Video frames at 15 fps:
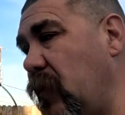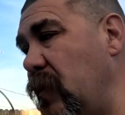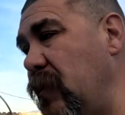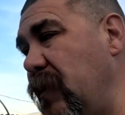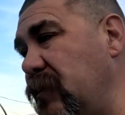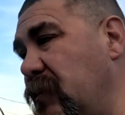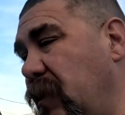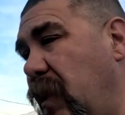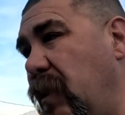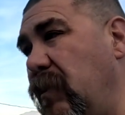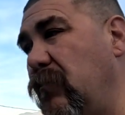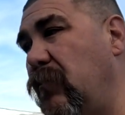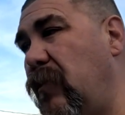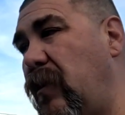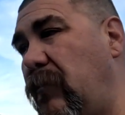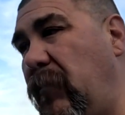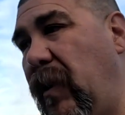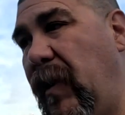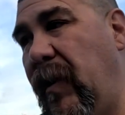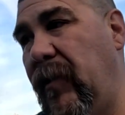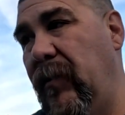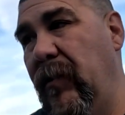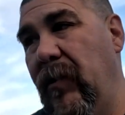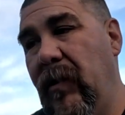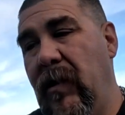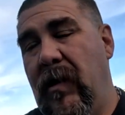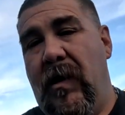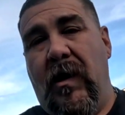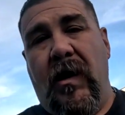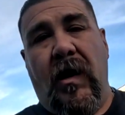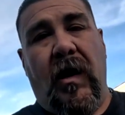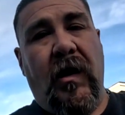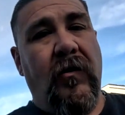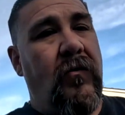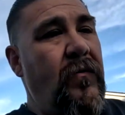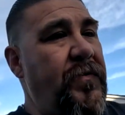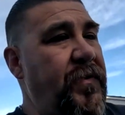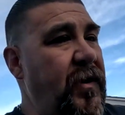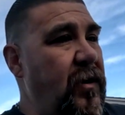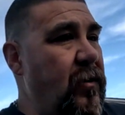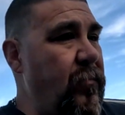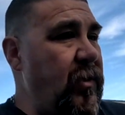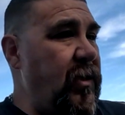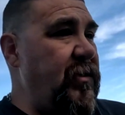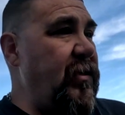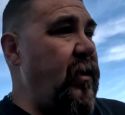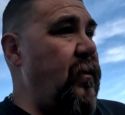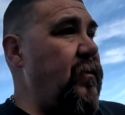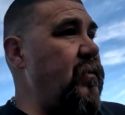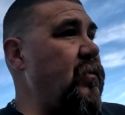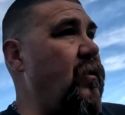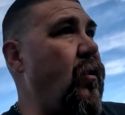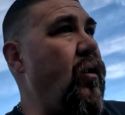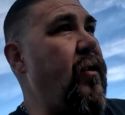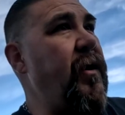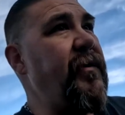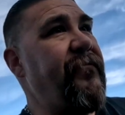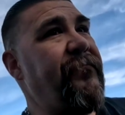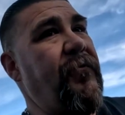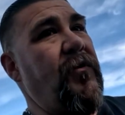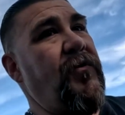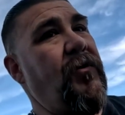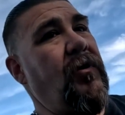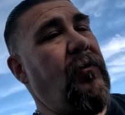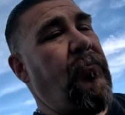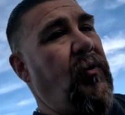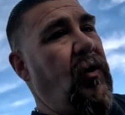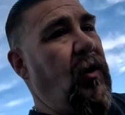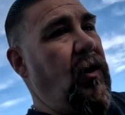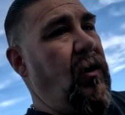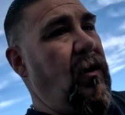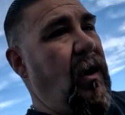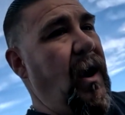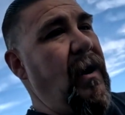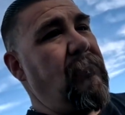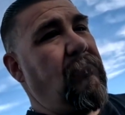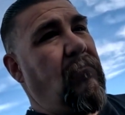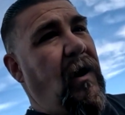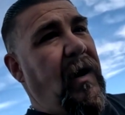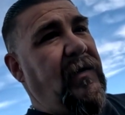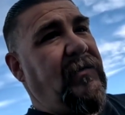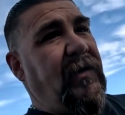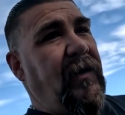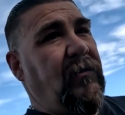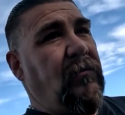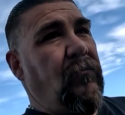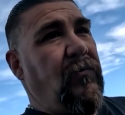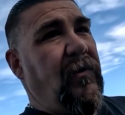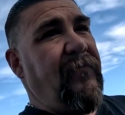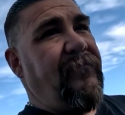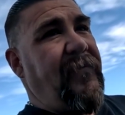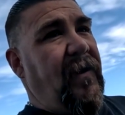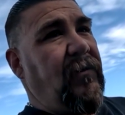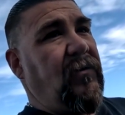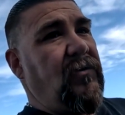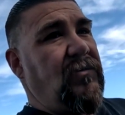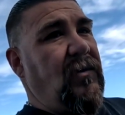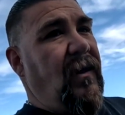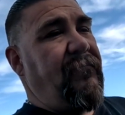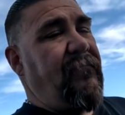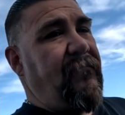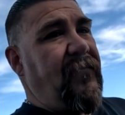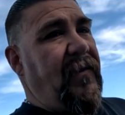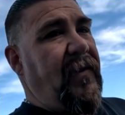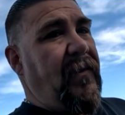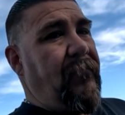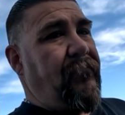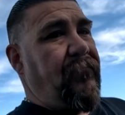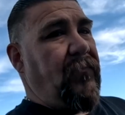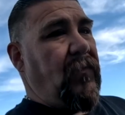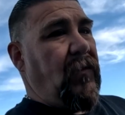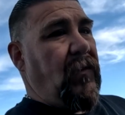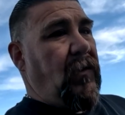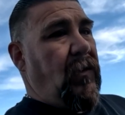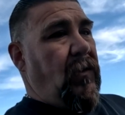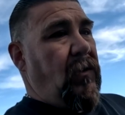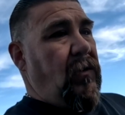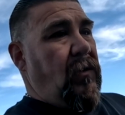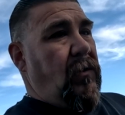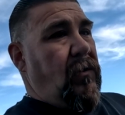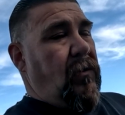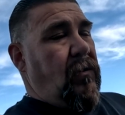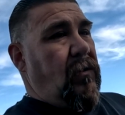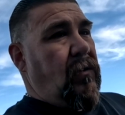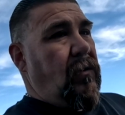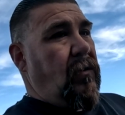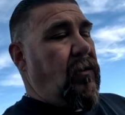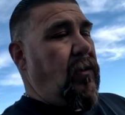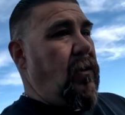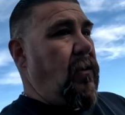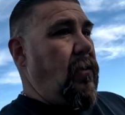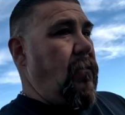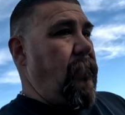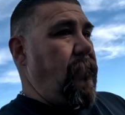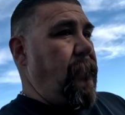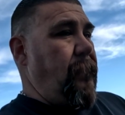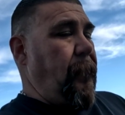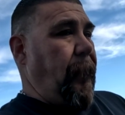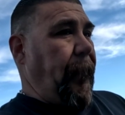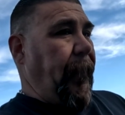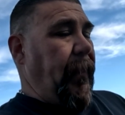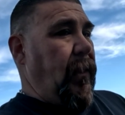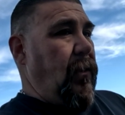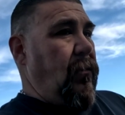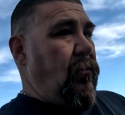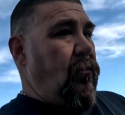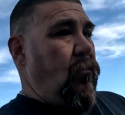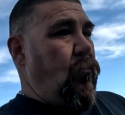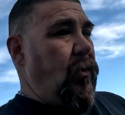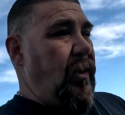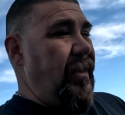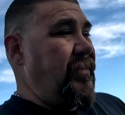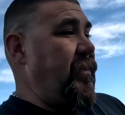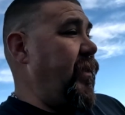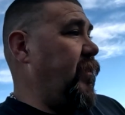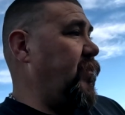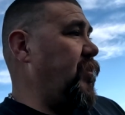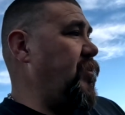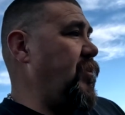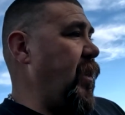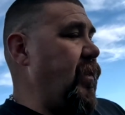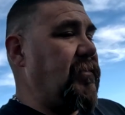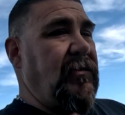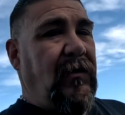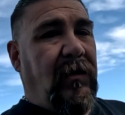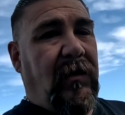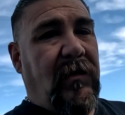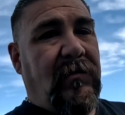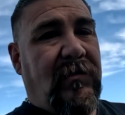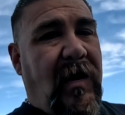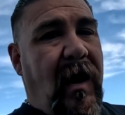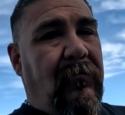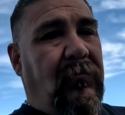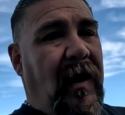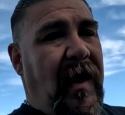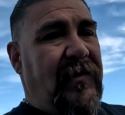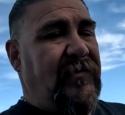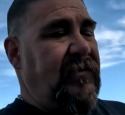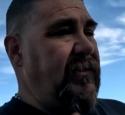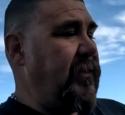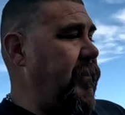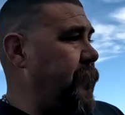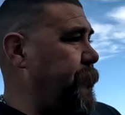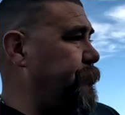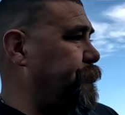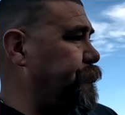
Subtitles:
that's kind of where I'm at. I don't think I'm going to tear this car any further apart. I might take the rear fenders off of it when I take the chassis to get sandblasted.